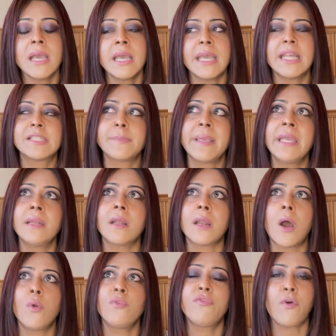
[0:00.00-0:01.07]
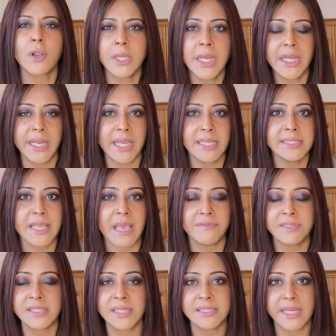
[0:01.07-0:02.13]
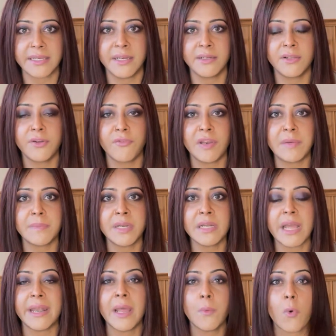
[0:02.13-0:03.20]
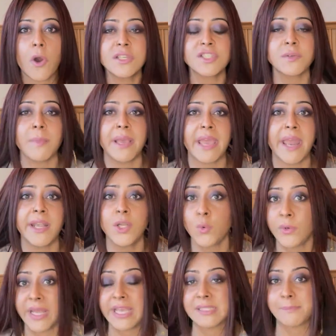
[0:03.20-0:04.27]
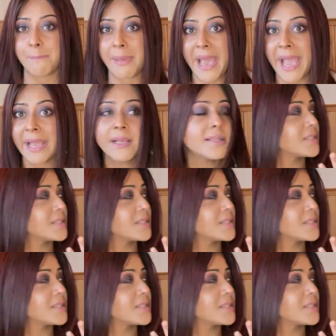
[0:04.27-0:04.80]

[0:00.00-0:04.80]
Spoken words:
It's been around 40 days ever since I did the treatment, and I washed my hair 2 days back.